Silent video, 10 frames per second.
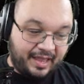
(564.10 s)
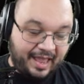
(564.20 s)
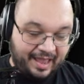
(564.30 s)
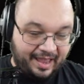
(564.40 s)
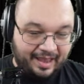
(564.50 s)

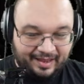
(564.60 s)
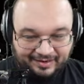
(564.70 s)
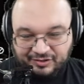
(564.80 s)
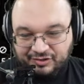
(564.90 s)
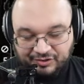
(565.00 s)

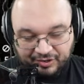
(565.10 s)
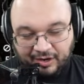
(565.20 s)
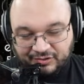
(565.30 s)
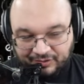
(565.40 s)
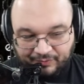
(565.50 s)
and, you
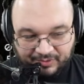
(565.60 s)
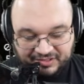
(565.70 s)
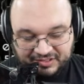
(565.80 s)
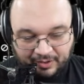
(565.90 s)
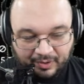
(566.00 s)
know, so forth and
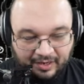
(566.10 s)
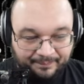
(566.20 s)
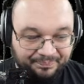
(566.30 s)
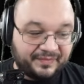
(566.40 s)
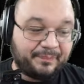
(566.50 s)
so
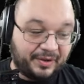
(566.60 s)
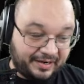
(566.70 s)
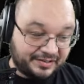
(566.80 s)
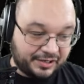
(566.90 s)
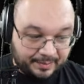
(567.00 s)
on. But
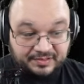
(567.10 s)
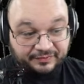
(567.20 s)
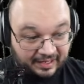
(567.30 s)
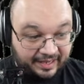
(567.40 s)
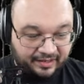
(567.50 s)
in terms of
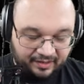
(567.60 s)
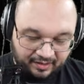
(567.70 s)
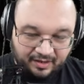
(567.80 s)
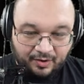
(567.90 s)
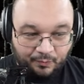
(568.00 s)
like,
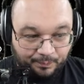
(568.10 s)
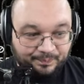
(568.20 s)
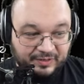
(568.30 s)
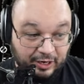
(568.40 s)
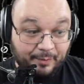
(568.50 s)

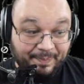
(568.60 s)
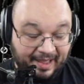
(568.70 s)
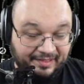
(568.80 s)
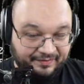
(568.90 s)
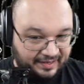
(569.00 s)
you know,
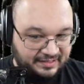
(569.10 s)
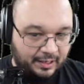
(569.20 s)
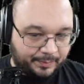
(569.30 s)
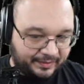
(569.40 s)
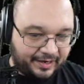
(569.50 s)
Path of
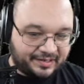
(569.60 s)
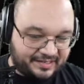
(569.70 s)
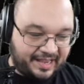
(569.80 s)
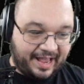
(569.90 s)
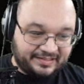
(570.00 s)
Exile players,
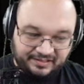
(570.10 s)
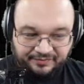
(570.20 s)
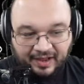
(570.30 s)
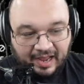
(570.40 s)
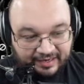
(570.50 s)
he has a
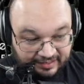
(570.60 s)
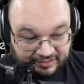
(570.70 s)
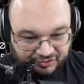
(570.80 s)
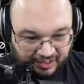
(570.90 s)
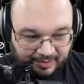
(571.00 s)
divine and
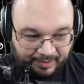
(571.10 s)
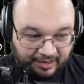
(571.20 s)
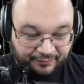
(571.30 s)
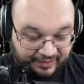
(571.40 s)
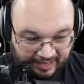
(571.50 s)
he's trying to break
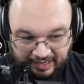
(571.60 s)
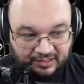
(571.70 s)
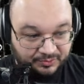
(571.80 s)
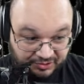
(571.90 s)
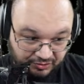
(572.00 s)
it for
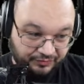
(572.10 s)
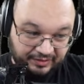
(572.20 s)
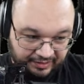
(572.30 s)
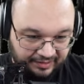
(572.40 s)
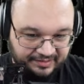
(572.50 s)
chaos, which is a
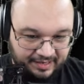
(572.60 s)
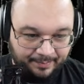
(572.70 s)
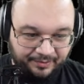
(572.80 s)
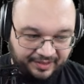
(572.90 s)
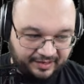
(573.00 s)
really good
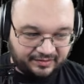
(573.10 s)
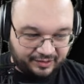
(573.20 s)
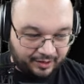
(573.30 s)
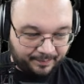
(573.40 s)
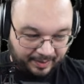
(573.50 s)
example that, you
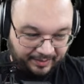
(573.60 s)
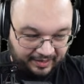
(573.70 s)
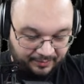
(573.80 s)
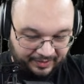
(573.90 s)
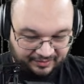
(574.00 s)
know, my buddy
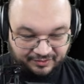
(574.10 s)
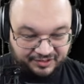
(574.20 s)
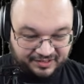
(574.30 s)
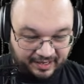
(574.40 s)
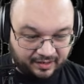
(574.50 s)
Inwector
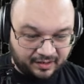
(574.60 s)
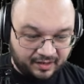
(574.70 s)
just said.